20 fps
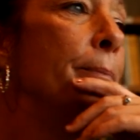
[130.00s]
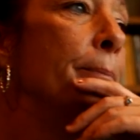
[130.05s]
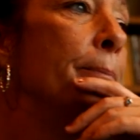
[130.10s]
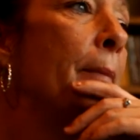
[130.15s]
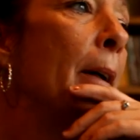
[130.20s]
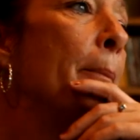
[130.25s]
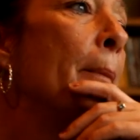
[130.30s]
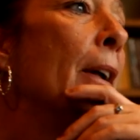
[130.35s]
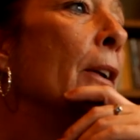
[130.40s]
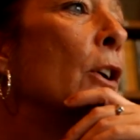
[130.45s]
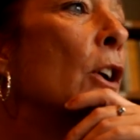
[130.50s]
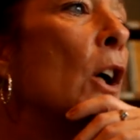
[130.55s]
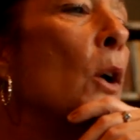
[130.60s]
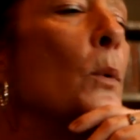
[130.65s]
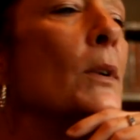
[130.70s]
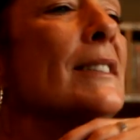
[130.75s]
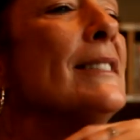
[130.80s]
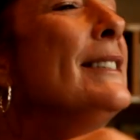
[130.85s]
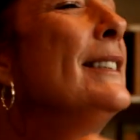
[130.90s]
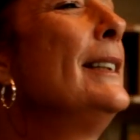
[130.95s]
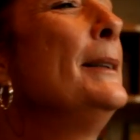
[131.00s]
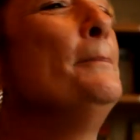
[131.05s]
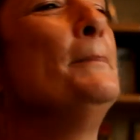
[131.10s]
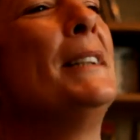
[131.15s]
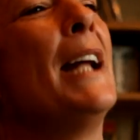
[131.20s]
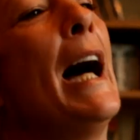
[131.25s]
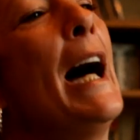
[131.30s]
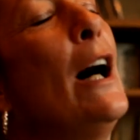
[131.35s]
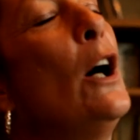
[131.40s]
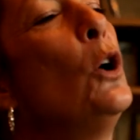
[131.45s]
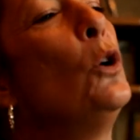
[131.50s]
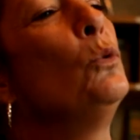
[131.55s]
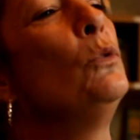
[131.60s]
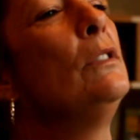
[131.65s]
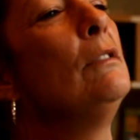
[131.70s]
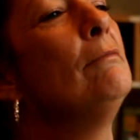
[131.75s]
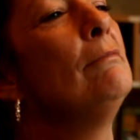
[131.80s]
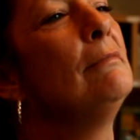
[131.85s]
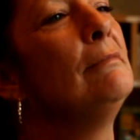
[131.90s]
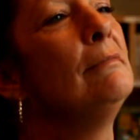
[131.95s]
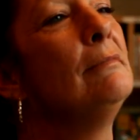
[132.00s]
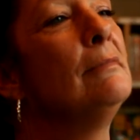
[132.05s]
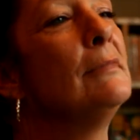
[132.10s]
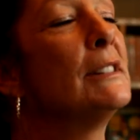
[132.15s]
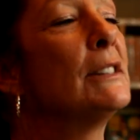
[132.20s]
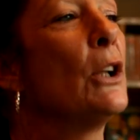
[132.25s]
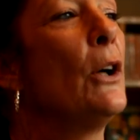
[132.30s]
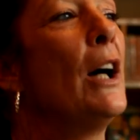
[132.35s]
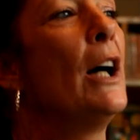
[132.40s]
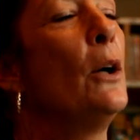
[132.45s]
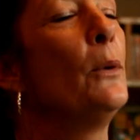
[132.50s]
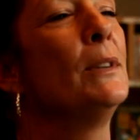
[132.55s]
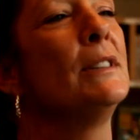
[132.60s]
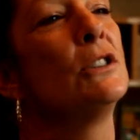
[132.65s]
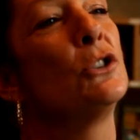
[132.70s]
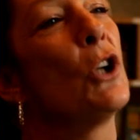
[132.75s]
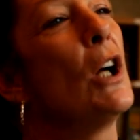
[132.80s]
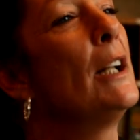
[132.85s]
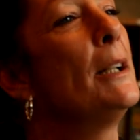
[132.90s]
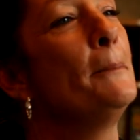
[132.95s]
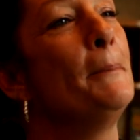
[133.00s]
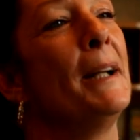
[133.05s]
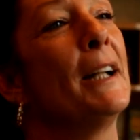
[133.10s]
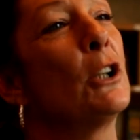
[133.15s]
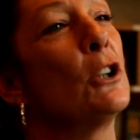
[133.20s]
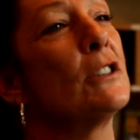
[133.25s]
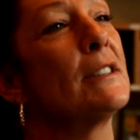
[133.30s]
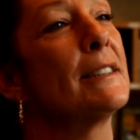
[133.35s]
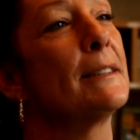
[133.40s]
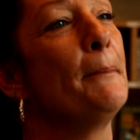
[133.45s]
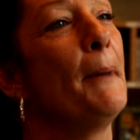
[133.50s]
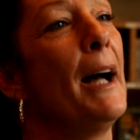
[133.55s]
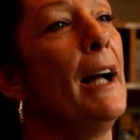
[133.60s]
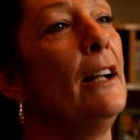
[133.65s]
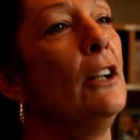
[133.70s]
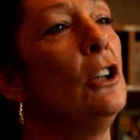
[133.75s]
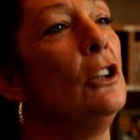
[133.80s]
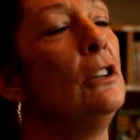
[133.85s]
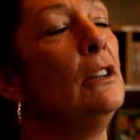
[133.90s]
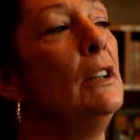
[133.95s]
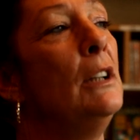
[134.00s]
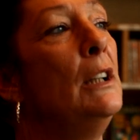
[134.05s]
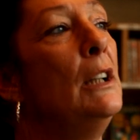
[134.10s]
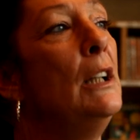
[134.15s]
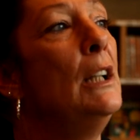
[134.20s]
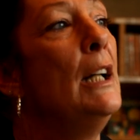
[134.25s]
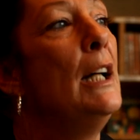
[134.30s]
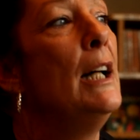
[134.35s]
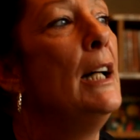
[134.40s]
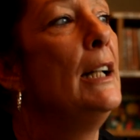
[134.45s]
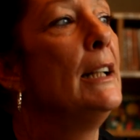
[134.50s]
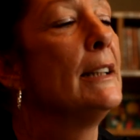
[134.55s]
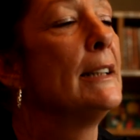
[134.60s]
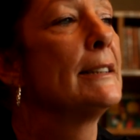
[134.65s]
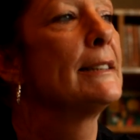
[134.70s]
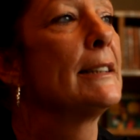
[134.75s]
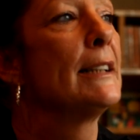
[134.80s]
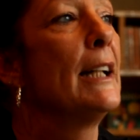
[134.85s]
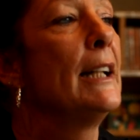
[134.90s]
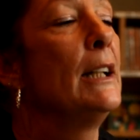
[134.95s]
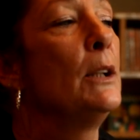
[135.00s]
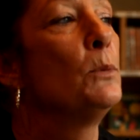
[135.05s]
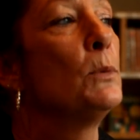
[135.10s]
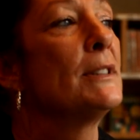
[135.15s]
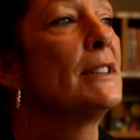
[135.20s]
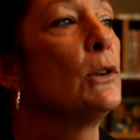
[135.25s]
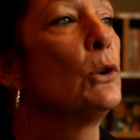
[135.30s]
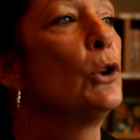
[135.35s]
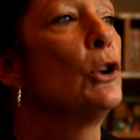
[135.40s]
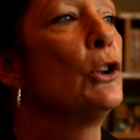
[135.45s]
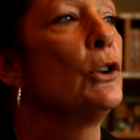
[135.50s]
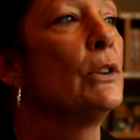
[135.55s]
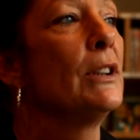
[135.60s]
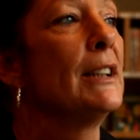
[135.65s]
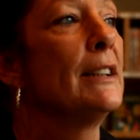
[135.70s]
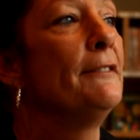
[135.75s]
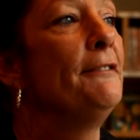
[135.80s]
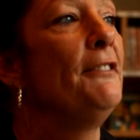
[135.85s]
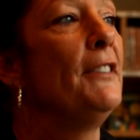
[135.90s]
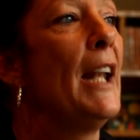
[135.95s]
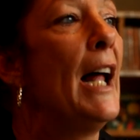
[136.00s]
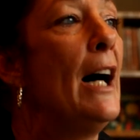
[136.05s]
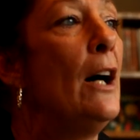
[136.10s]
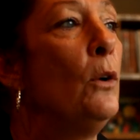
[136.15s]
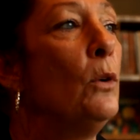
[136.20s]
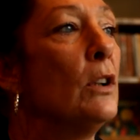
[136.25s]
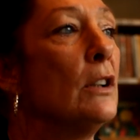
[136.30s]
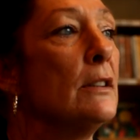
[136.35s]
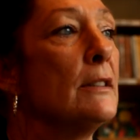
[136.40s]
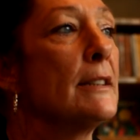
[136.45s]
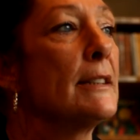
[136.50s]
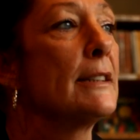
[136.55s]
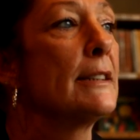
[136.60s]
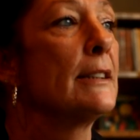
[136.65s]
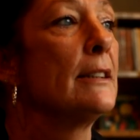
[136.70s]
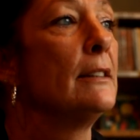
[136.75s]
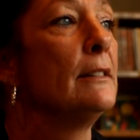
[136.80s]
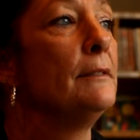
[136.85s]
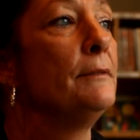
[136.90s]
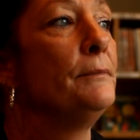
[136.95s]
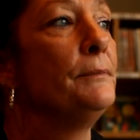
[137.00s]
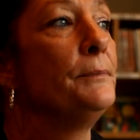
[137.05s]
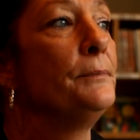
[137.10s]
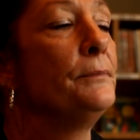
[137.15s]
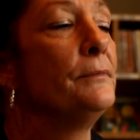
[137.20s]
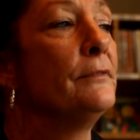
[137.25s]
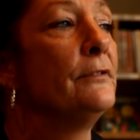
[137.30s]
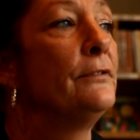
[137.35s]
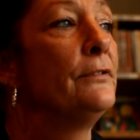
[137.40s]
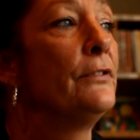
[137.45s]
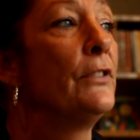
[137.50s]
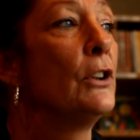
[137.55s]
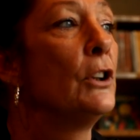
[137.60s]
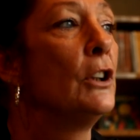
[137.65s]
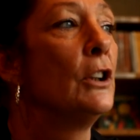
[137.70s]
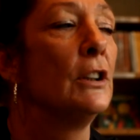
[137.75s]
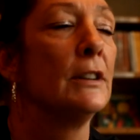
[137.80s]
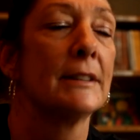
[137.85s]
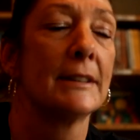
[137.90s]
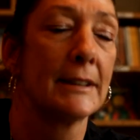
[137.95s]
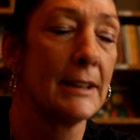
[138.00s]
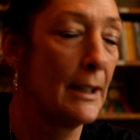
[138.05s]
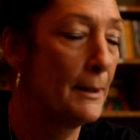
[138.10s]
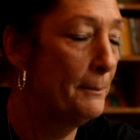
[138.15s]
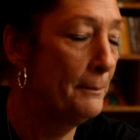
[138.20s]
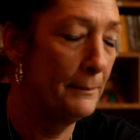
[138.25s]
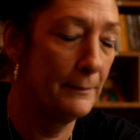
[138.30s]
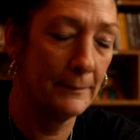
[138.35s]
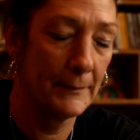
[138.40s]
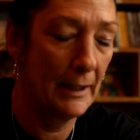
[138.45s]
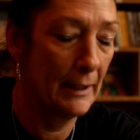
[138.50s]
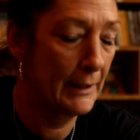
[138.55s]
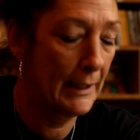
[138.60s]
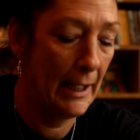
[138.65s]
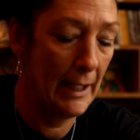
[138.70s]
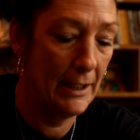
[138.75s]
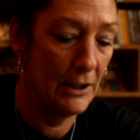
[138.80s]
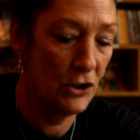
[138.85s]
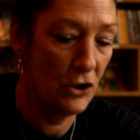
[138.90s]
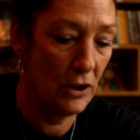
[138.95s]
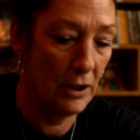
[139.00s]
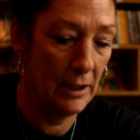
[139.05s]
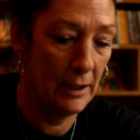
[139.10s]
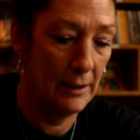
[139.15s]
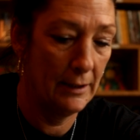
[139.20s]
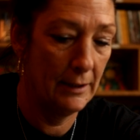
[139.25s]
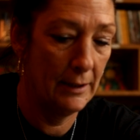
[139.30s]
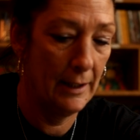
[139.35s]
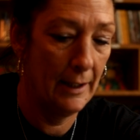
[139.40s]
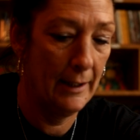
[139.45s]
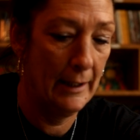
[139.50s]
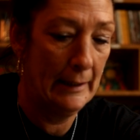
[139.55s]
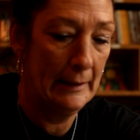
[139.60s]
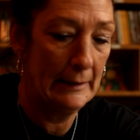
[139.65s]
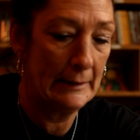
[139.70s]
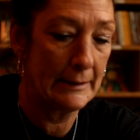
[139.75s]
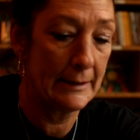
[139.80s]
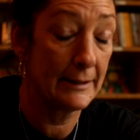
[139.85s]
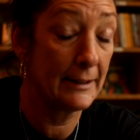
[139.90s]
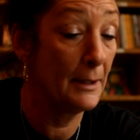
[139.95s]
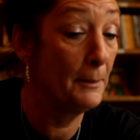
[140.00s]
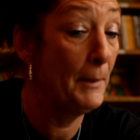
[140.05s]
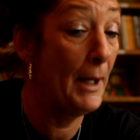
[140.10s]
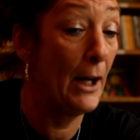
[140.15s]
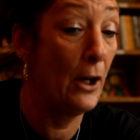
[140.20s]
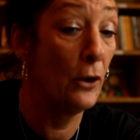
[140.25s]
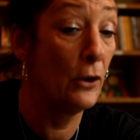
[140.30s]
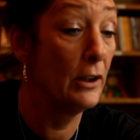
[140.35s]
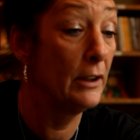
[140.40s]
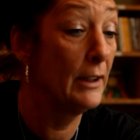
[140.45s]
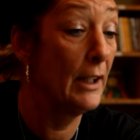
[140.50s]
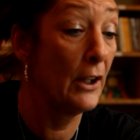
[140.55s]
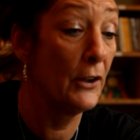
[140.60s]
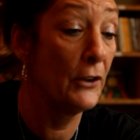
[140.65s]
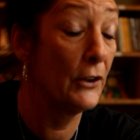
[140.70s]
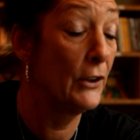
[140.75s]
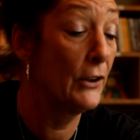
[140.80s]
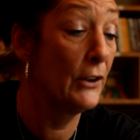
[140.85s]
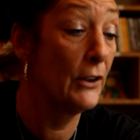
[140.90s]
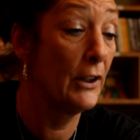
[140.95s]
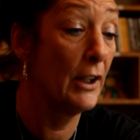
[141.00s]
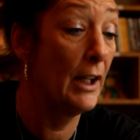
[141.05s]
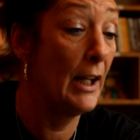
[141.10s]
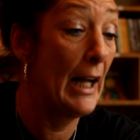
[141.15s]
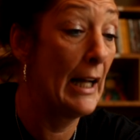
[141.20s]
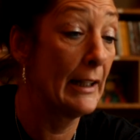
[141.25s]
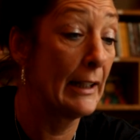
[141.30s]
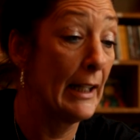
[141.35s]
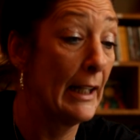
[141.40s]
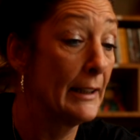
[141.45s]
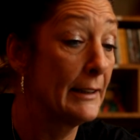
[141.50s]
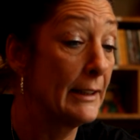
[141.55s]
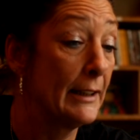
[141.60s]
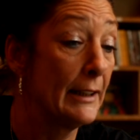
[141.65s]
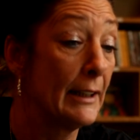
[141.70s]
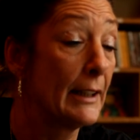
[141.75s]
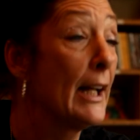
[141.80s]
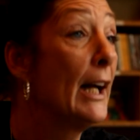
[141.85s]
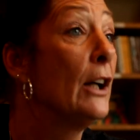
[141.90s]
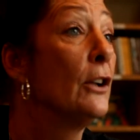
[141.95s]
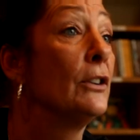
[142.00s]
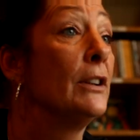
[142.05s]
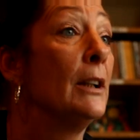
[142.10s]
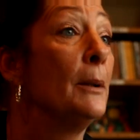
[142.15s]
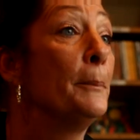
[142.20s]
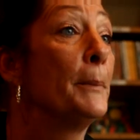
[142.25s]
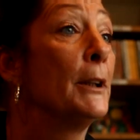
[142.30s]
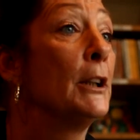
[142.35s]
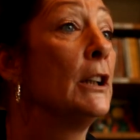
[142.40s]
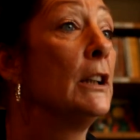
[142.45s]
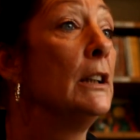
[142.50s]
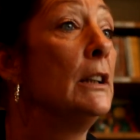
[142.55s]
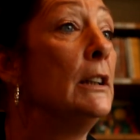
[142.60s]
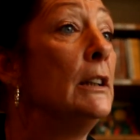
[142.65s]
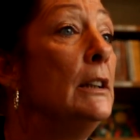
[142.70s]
My mother always seemed down, so I always tried to make her smile. This lady was ordering flowers for some occasion, and somehow or another I got the account number,